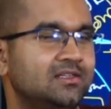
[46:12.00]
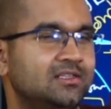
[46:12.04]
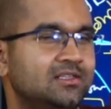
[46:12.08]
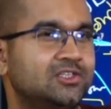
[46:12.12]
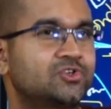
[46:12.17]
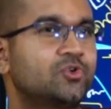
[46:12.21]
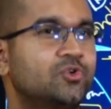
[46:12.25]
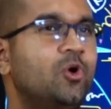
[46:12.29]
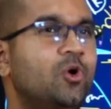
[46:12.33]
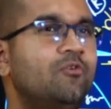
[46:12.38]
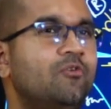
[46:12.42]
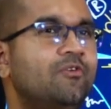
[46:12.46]
The
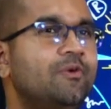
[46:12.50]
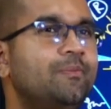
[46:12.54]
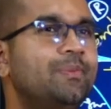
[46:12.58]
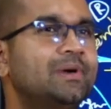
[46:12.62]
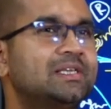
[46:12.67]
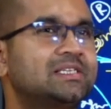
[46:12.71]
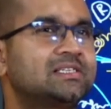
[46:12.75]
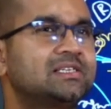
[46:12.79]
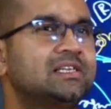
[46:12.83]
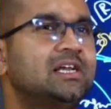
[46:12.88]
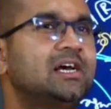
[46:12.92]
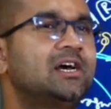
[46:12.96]
strong
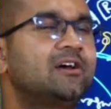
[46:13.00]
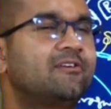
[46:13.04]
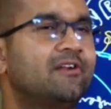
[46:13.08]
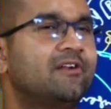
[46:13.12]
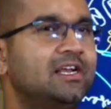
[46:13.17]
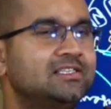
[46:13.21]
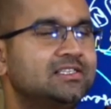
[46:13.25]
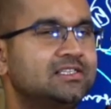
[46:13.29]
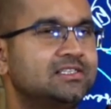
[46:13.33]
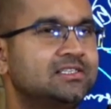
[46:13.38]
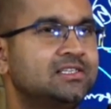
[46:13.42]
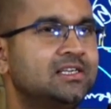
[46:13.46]
Vipassana
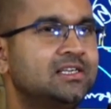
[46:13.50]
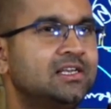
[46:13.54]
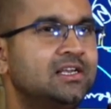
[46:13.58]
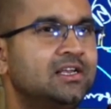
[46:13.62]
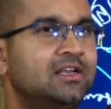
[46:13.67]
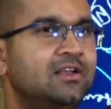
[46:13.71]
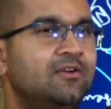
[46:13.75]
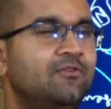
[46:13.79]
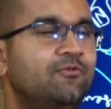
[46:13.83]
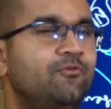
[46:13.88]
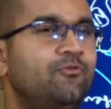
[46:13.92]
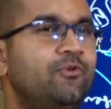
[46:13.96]
arises
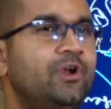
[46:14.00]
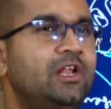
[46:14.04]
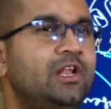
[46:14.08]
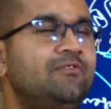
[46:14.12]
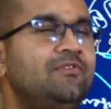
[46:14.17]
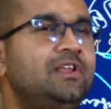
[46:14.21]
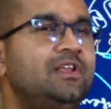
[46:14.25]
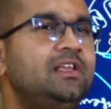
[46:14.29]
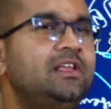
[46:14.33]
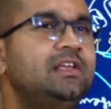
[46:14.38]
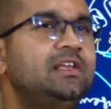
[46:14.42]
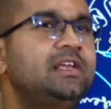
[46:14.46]

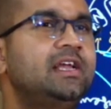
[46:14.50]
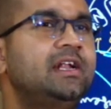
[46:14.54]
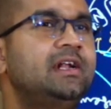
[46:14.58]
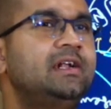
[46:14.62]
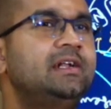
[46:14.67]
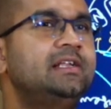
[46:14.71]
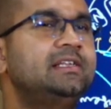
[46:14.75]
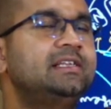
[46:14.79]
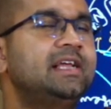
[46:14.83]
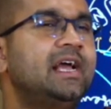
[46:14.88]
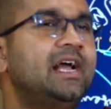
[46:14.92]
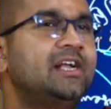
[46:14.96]
when we
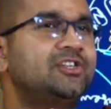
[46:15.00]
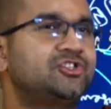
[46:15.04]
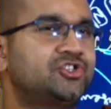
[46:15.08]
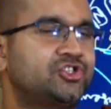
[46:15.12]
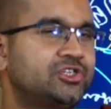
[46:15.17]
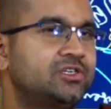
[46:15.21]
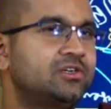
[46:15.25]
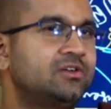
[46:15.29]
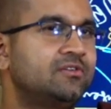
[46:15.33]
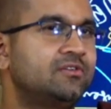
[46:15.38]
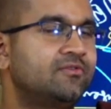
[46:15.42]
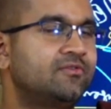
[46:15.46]
get
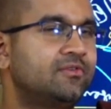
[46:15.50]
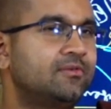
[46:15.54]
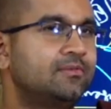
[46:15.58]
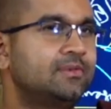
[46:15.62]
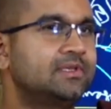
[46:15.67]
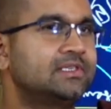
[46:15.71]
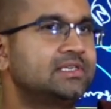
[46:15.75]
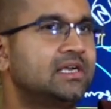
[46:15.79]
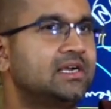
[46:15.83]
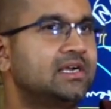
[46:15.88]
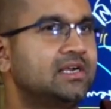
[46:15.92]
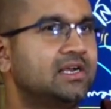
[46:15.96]
detached from
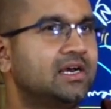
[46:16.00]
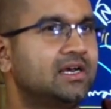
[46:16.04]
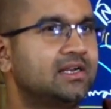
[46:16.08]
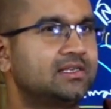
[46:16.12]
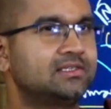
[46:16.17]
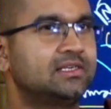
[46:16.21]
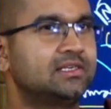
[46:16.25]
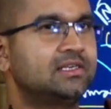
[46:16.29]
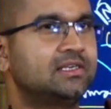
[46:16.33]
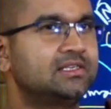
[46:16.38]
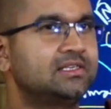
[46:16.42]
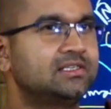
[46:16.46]
the
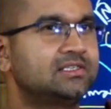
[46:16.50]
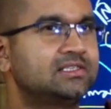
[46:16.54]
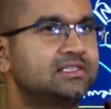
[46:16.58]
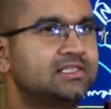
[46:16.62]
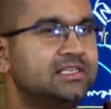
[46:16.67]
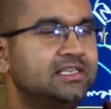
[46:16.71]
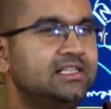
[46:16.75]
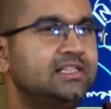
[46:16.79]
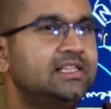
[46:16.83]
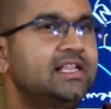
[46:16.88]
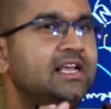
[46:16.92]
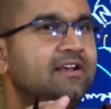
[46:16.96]
Sankhara,
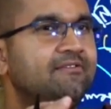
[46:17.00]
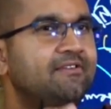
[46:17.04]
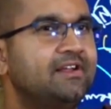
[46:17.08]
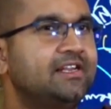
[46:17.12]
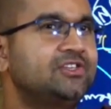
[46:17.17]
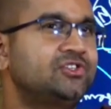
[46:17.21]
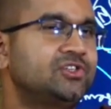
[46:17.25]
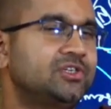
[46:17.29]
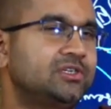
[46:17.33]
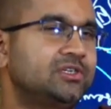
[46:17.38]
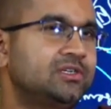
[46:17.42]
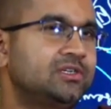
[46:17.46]
seeing their
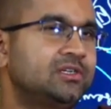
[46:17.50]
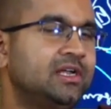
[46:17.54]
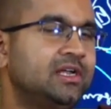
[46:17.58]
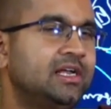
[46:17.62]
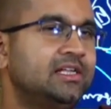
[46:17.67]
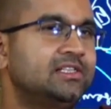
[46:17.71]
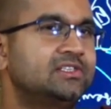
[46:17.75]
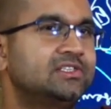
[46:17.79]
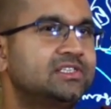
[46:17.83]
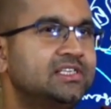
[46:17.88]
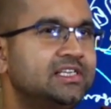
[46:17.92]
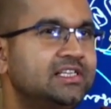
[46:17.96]
vanishing
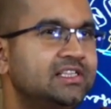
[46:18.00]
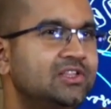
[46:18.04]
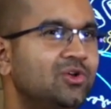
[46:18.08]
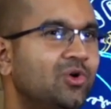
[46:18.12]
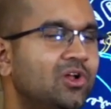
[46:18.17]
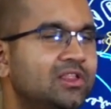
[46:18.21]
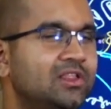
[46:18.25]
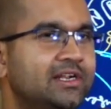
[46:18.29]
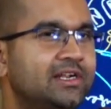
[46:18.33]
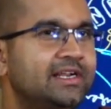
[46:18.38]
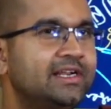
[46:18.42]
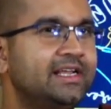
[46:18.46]
and seeing
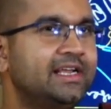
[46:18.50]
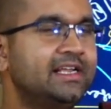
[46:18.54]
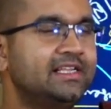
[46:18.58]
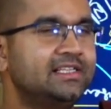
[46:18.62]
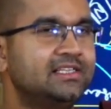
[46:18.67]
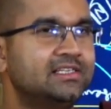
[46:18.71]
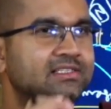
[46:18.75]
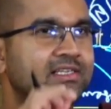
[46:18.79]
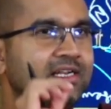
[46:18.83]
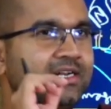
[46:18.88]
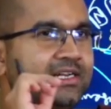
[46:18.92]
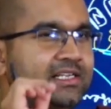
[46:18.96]
all the
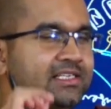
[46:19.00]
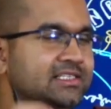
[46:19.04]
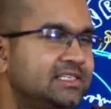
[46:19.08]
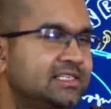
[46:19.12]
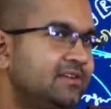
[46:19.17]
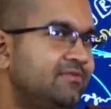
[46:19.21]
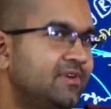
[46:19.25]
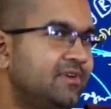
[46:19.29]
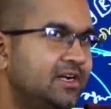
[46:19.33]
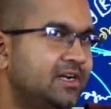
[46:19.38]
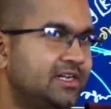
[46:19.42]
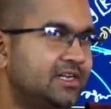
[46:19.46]
dangers and
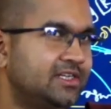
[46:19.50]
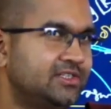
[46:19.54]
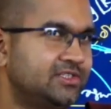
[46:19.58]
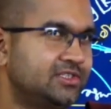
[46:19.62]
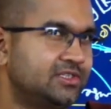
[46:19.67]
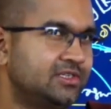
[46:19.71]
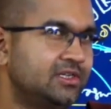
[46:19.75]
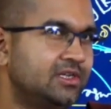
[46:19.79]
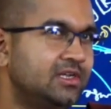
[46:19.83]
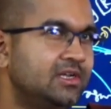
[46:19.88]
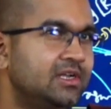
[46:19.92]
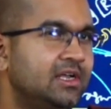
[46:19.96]
disadvantages.
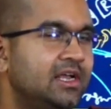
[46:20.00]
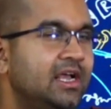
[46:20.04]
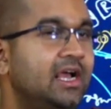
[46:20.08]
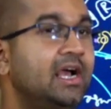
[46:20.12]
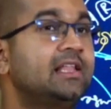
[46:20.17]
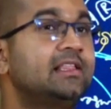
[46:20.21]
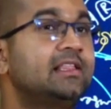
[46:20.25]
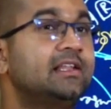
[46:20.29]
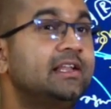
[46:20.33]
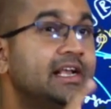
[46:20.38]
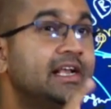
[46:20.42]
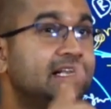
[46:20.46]

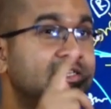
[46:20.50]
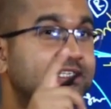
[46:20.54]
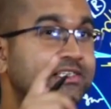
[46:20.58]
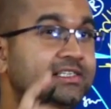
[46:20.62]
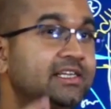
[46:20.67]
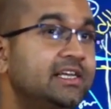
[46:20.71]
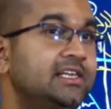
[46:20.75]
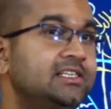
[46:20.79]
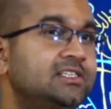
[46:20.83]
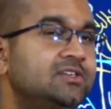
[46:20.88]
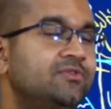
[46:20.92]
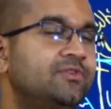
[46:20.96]
And the next
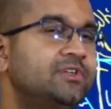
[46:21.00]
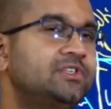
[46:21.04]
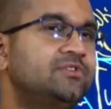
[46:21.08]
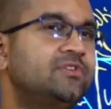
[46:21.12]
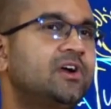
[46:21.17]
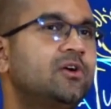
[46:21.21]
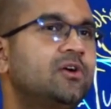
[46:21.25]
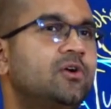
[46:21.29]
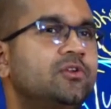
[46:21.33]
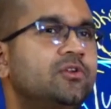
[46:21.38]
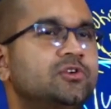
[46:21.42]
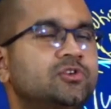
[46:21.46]
stage, which we
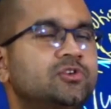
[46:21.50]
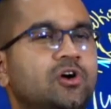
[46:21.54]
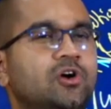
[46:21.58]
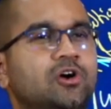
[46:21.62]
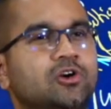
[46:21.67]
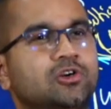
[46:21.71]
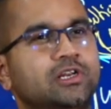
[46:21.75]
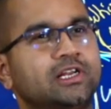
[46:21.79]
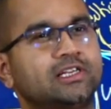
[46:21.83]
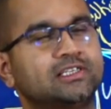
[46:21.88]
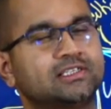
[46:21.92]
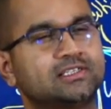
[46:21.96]
are going to
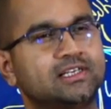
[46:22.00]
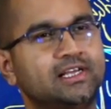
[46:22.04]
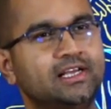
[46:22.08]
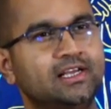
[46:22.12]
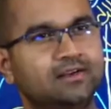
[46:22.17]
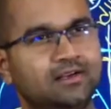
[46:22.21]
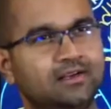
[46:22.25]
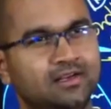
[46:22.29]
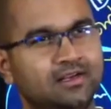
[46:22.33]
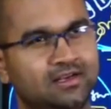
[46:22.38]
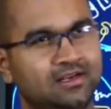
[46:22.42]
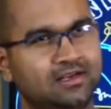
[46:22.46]
talk next
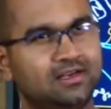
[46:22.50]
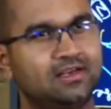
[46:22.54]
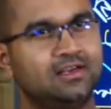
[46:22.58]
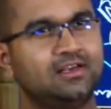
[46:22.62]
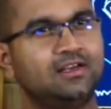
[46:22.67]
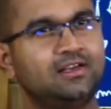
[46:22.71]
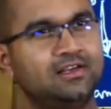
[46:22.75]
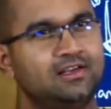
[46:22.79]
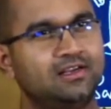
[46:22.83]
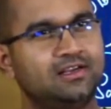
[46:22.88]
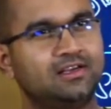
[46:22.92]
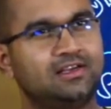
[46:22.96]
day,
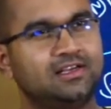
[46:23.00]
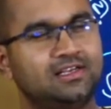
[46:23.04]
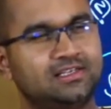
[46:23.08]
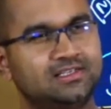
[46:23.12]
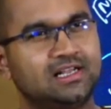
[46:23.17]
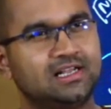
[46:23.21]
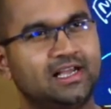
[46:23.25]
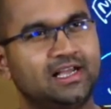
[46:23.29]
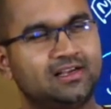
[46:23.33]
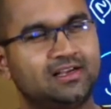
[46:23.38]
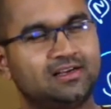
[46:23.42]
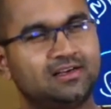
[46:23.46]

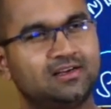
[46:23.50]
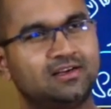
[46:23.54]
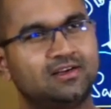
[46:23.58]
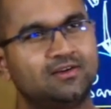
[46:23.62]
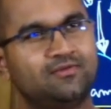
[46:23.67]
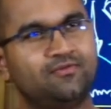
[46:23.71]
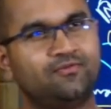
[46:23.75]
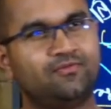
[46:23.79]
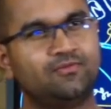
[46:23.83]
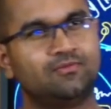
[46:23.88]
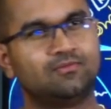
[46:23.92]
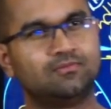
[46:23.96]
is like
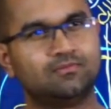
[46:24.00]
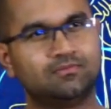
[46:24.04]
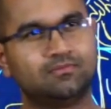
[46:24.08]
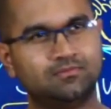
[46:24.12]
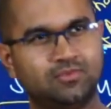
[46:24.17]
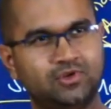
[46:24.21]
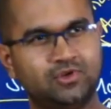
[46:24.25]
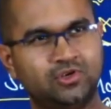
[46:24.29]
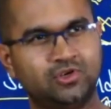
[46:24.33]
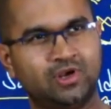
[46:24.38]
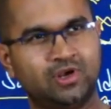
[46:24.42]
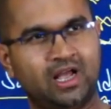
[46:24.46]

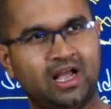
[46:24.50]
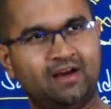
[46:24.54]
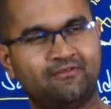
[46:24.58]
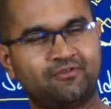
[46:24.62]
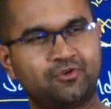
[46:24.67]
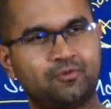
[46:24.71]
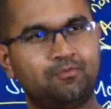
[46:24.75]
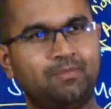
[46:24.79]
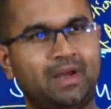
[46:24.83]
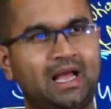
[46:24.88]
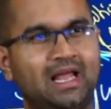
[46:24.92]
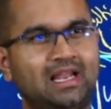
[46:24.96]
you have
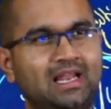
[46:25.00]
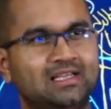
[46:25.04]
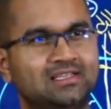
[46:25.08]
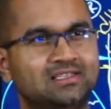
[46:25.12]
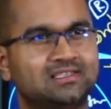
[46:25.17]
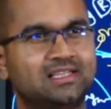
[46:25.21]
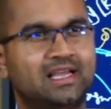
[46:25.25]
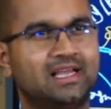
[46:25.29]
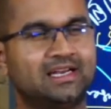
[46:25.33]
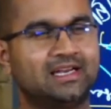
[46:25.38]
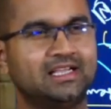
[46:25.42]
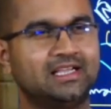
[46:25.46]
to
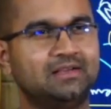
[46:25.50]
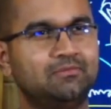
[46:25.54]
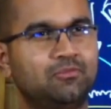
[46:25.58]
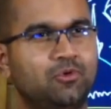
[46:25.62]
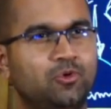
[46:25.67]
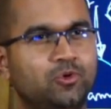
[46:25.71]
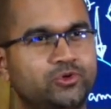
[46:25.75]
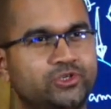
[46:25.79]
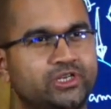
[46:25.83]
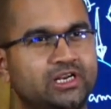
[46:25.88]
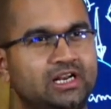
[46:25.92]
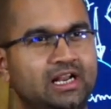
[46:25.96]
balance that
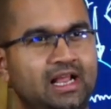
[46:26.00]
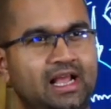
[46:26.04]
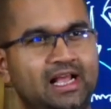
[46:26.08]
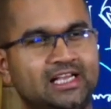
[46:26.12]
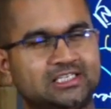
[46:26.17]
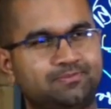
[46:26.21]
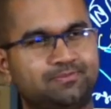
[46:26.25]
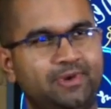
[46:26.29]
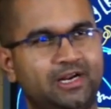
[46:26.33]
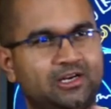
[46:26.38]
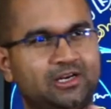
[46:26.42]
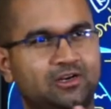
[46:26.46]
emotional
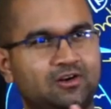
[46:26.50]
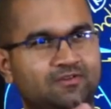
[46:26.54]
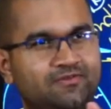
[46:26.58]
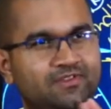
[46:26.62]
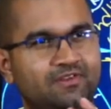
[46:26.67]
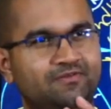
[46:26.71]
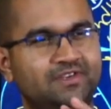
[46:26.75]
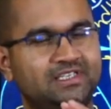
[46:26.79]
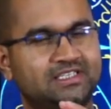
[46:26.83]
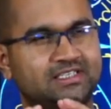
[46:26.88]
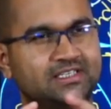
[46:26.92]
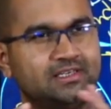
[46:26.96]
aspect of
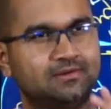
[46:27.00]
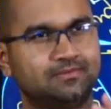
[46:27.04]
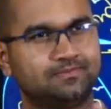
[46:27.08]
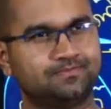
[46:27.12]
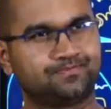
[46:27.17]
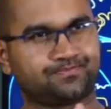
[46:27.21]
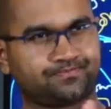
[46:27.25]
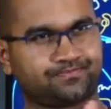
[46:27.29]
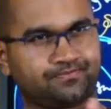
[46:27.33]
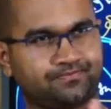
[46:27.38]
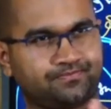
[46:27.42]
the wisdom